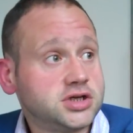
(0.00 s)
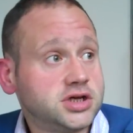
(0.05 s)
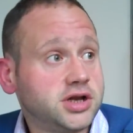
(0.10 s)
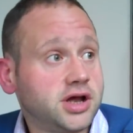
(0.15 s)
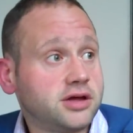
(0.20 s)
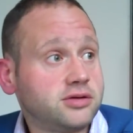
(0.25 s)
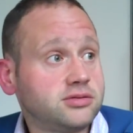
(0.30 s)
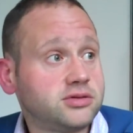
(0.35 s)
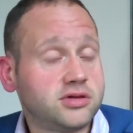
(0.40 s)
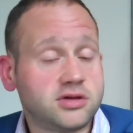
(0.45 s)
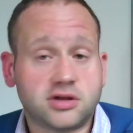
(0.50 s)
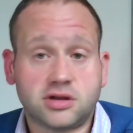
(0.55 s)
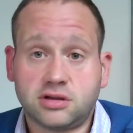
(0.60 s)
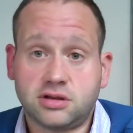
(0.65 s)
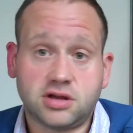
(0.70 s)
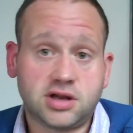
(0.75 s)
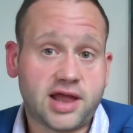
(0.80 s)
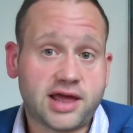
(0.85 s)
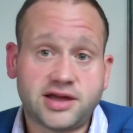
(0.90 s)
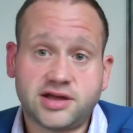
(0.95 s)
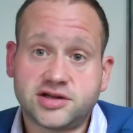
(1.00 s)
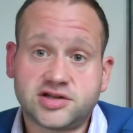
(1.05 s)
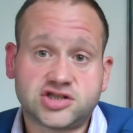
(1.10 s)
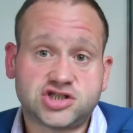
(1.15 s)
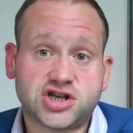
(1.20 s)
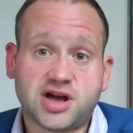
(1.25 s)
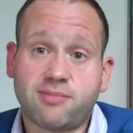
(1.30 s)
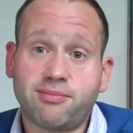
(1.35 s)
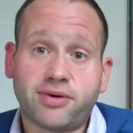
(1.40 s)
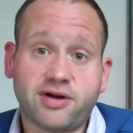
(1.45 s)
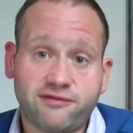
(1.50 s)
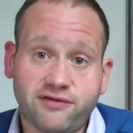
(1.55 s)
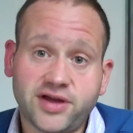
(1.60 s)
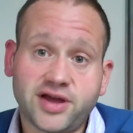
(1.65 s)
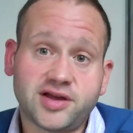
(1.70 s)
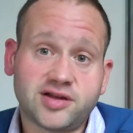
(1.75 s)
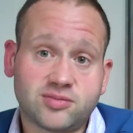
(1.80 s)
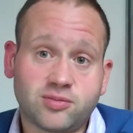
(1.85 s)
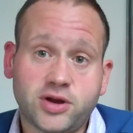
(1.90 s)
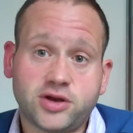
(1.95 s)
you know, the, the latest jump, I
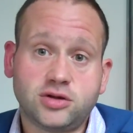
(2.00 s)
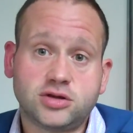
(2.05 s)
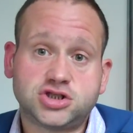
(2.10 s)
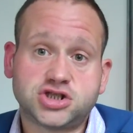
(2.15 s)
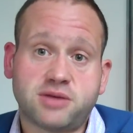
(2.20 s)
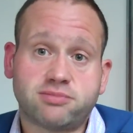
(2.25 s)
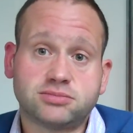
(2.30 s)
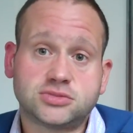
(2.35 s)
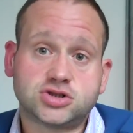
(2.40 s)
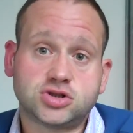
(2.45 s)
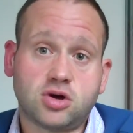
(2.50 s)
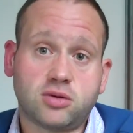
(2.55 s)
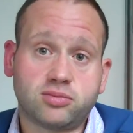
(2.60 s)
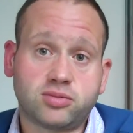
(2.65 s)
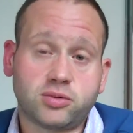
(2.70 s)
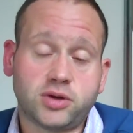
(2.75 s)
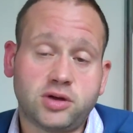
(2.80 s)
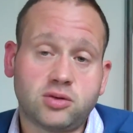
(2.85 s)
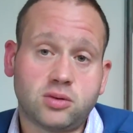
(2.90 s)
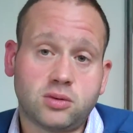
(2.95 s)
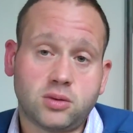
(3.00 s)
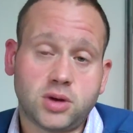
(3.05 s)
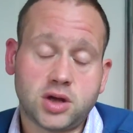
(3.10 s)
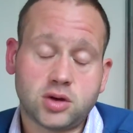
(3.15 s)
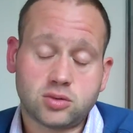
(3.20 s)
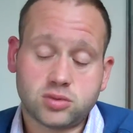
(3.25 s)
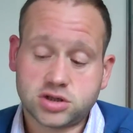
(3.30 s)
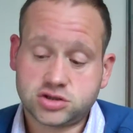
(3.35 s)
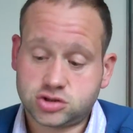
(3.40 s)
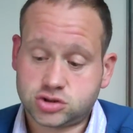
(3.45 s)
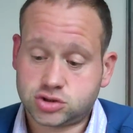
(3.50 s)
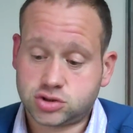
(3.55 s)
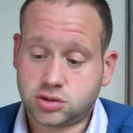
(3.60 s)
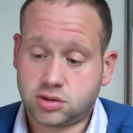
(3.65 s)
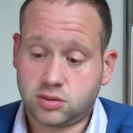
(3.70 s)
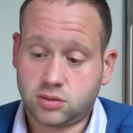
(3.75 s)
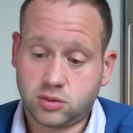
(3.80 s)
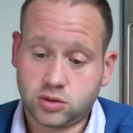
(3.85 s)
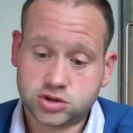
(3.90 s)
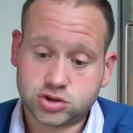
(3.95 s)
think it's when you jump jobs. We, we always
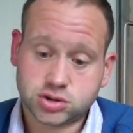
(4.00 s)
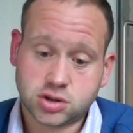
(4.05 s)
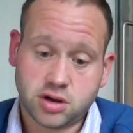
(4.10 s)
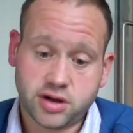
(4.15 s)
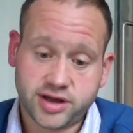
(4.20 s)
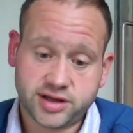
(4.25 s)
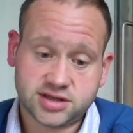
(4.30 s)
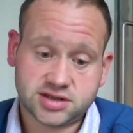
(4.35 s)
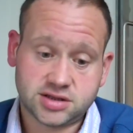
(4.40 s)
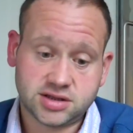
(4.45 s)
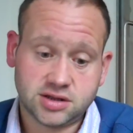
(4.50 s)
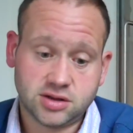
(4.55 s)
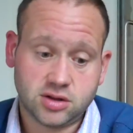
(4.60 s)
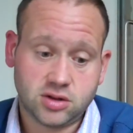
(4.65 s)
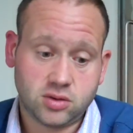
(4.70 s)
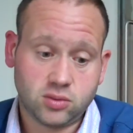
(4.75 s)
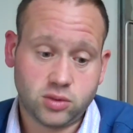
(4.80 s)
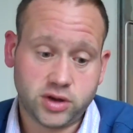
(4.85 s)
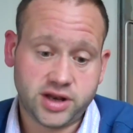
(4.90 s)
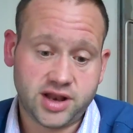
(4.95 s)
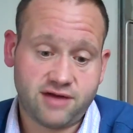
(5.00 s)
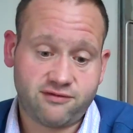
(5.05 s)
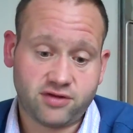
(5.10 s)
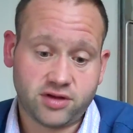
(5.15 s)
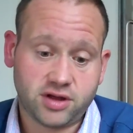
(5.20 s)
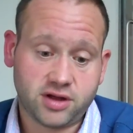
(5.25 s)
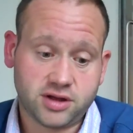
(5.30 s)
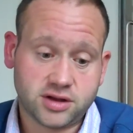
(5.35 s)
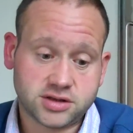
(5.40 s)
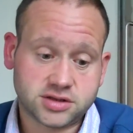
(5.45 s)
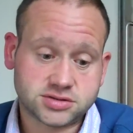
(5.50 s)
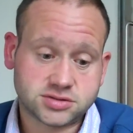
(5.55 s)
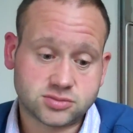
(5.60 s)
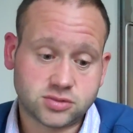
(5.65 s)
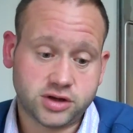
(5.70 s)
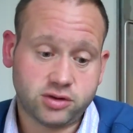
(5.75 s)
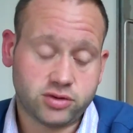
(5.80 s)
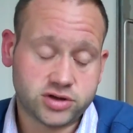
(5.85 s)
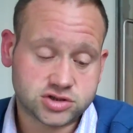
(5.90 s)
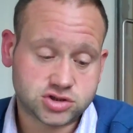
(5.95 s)
try, try, we never,
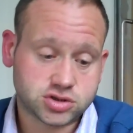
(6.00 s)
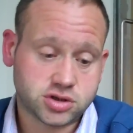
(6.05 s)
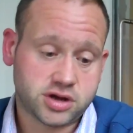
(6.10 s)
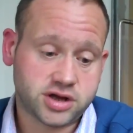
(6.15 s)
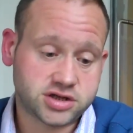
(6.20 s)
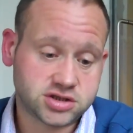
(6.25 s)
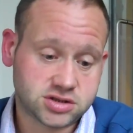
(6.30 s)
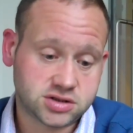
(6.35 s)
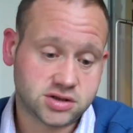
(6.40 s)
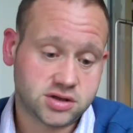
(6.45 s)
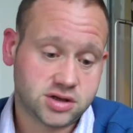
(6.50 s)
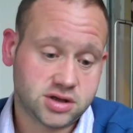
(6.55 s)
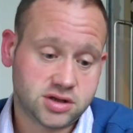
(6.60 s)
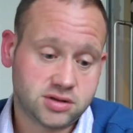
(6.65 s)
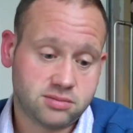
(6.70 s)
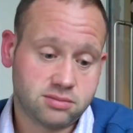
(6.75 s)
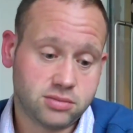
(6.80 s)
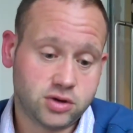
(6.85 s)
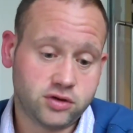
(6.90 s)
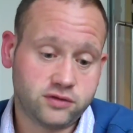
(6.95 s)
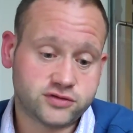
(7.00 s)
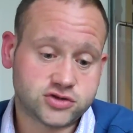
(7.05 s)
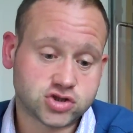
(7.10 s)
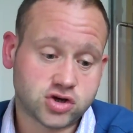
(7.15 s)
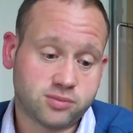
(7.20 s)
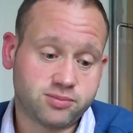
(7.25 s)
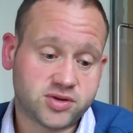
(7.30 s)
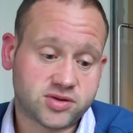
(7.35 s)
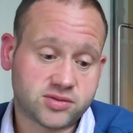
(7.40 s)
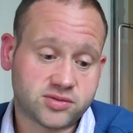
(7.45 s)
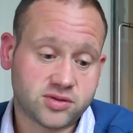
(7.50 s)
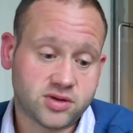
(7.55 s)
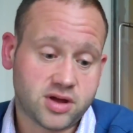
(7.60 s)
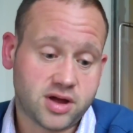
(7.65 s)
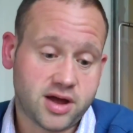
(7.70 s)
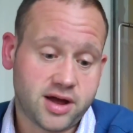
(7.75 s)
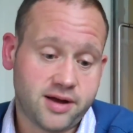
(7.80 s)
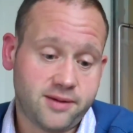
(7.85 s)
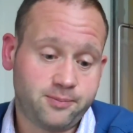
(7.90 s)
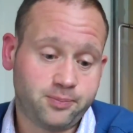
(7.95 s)
we always try and move
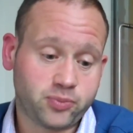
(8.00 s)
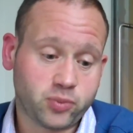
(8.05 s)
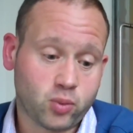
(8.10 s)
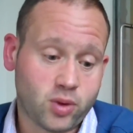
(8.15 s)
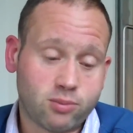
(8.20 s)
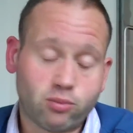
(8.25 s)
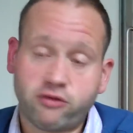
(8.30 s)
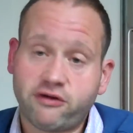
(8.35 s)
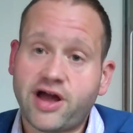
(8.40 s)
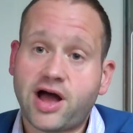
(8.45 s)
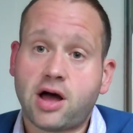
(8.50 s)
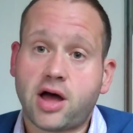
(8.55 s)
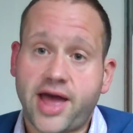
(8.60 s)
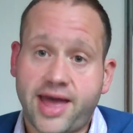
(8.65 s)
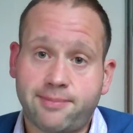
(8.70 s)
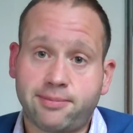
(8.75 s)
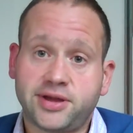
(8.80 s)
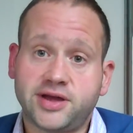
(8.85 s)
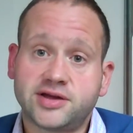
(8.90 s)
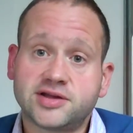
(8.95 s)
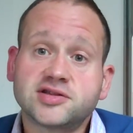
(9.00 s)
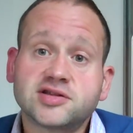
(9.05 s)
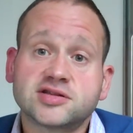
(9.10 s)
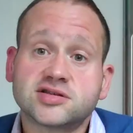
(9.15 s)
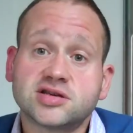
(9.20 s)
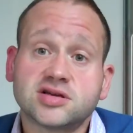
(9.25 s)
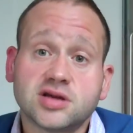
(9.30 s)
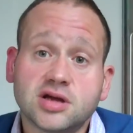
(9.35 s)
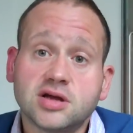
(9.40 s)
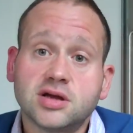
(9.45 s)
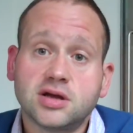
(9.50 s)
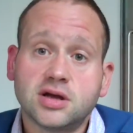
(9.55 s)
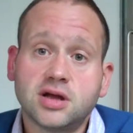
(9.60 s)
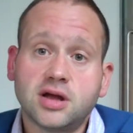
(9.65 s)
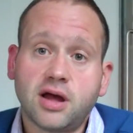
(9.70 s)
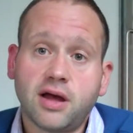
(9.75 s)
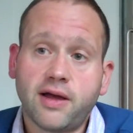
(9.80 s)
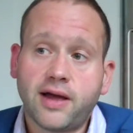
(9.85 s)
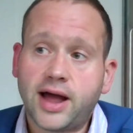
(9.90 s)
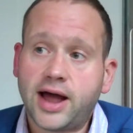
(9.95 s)
jobs um, when we're at our happiest.
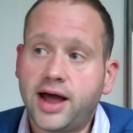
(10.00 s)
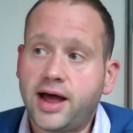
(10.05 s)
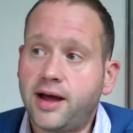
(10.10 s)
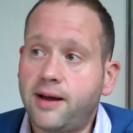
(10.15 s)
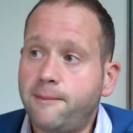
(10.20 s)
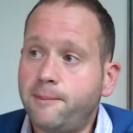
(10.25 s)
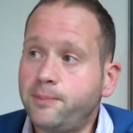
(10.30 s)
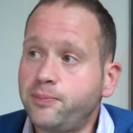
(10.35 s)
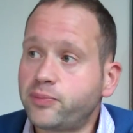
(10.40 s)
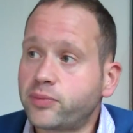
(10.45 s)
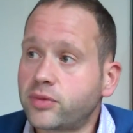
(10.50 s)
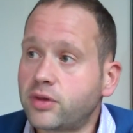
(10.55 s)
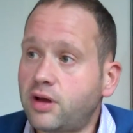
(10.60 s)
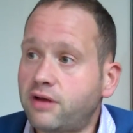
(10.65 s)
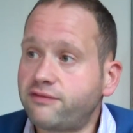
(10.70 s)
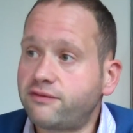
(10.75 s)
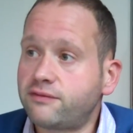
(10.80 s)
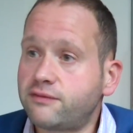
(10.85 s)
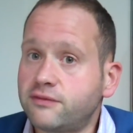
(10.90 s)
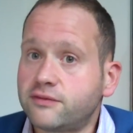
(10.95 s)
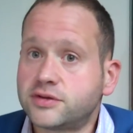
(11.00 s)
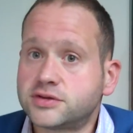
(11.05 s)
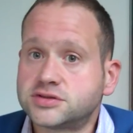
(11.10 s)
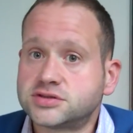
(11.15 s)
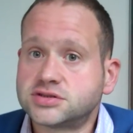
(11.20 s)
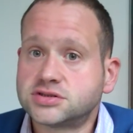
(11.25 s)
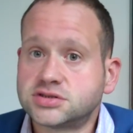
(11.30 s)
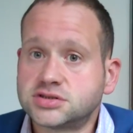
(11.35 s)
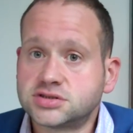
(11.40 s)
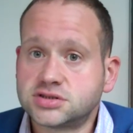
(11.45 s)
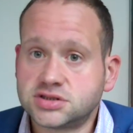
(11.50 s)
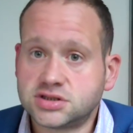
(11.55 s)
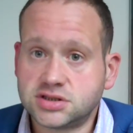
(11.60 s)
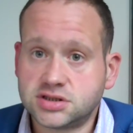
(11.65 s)
Um, so when you've picked.